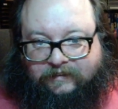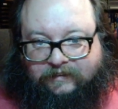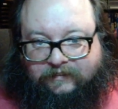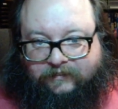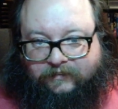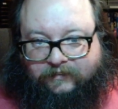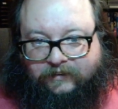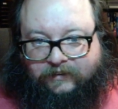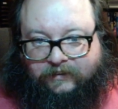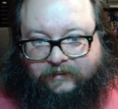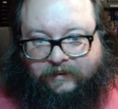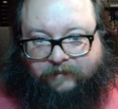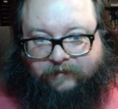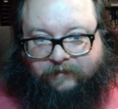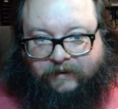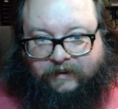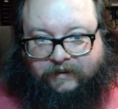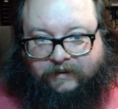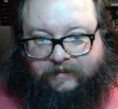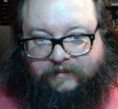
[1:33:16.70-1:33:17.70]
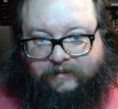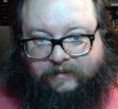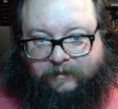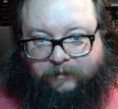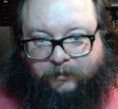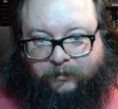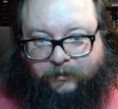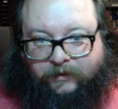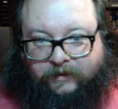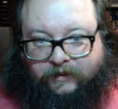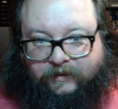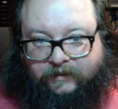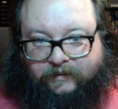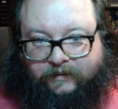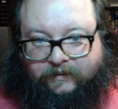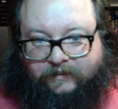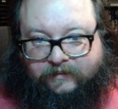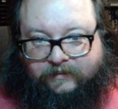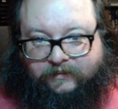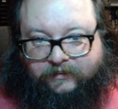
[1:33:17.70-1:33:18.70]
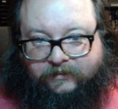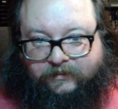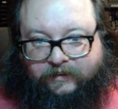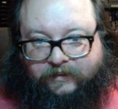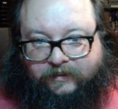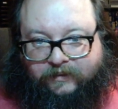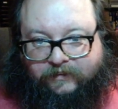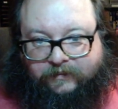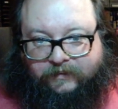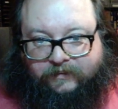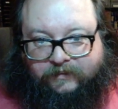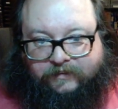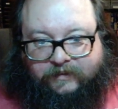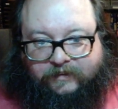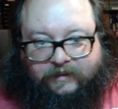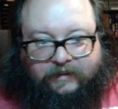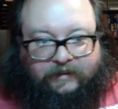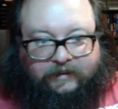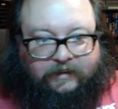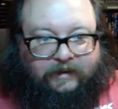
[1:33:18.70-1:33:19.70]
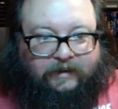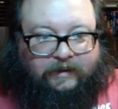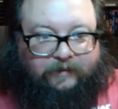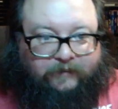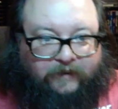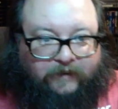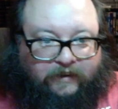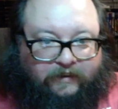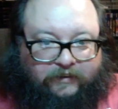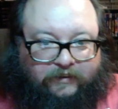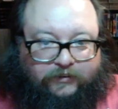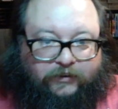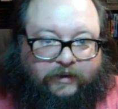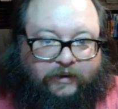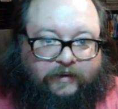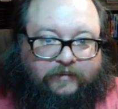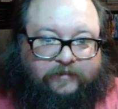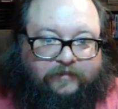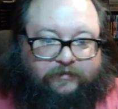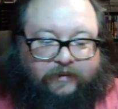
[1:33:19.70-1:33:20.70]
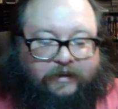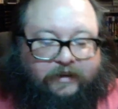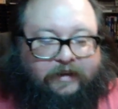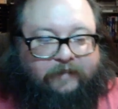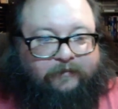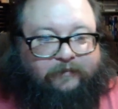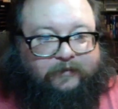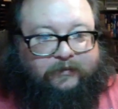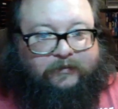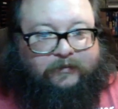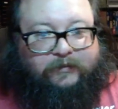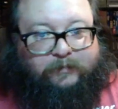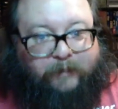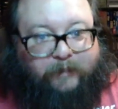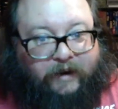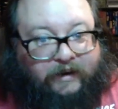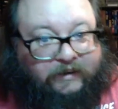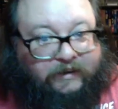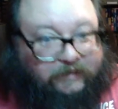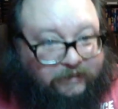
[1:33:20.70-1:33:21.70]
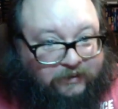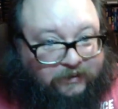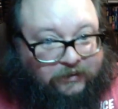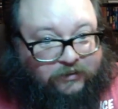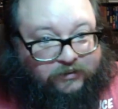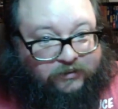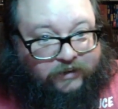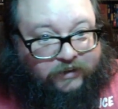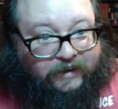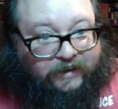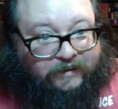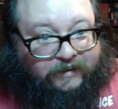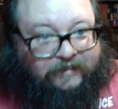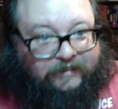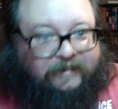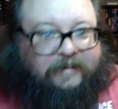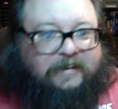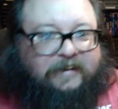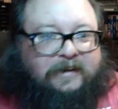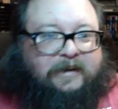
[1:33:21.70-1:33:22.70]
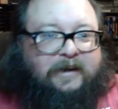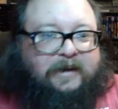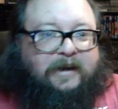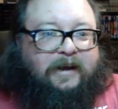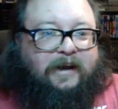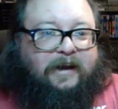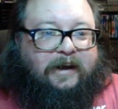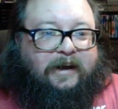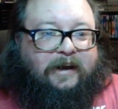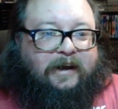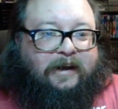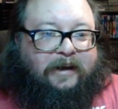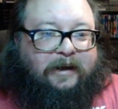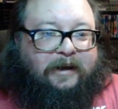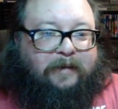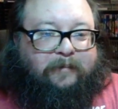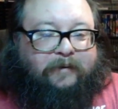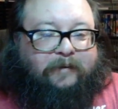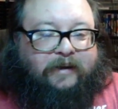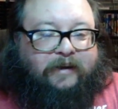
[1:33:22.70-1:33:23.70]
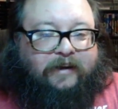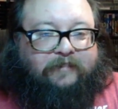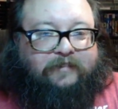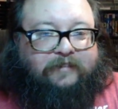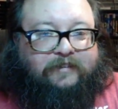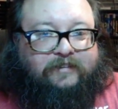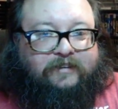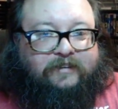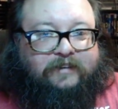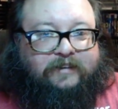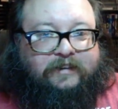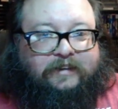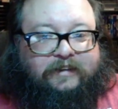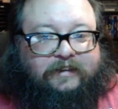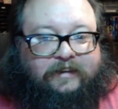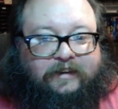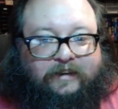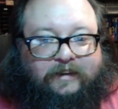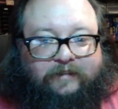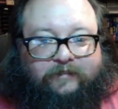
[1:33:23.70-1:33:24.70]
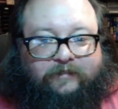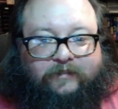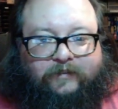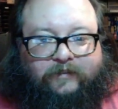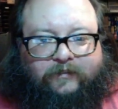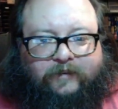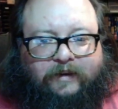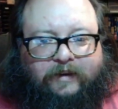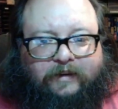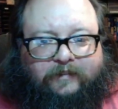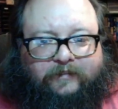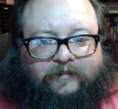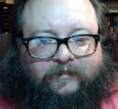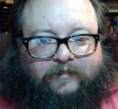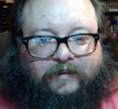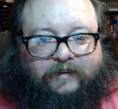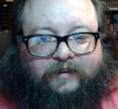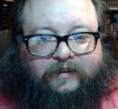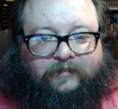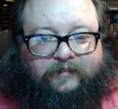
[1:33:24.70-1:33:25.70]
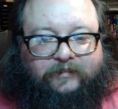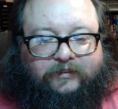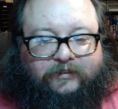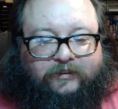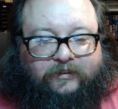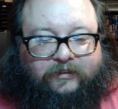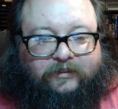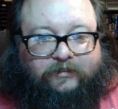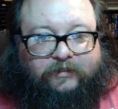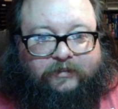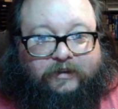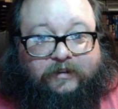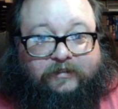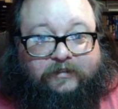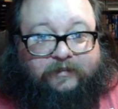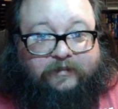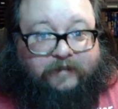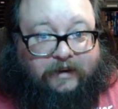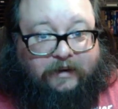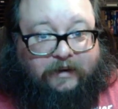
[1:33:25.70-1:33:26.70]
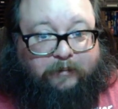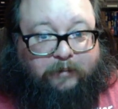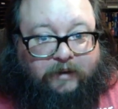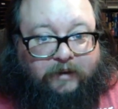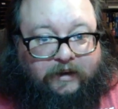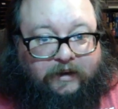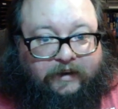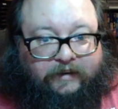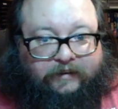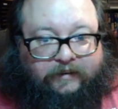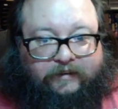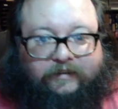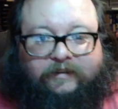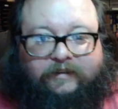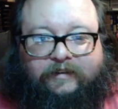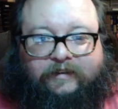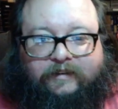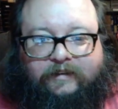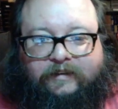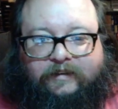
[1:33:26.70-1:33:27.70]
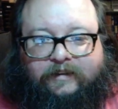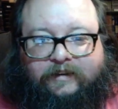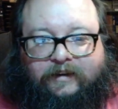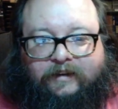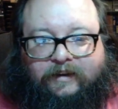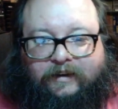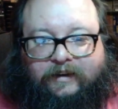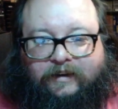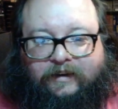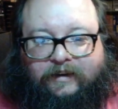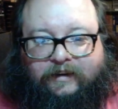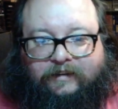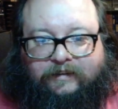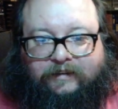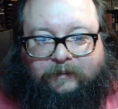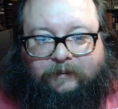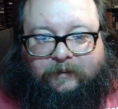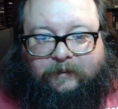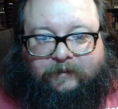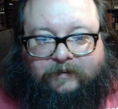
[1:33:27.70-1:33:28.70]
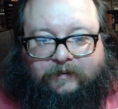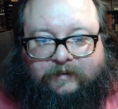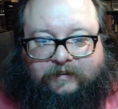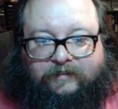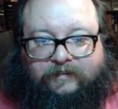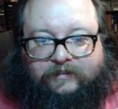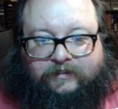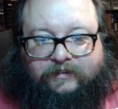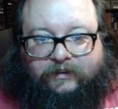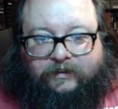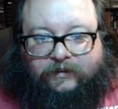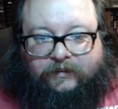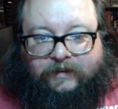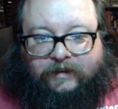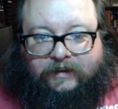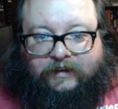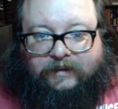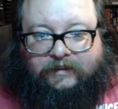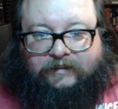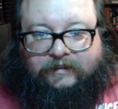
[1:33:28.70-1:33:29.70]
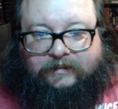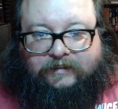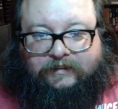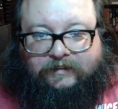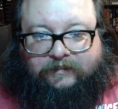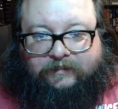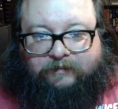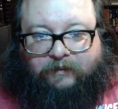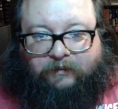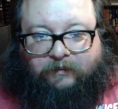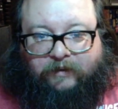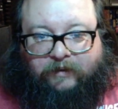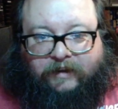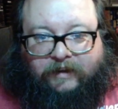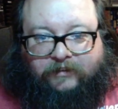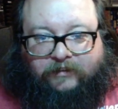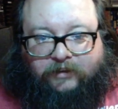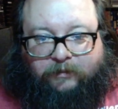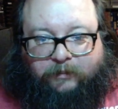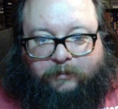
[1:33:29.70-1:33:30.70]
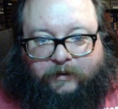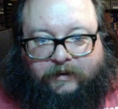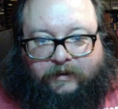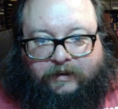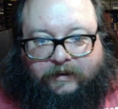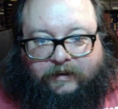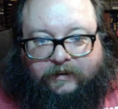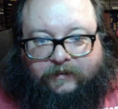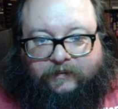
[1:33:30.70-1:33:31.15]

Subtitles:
He'll come back at some point here. Let's see what you guys have been saying. I apologize if I haven't been responding to the chat, but obviously, when I show those videos, I'm kind of blind at the moment. So, but we'll catch up right now.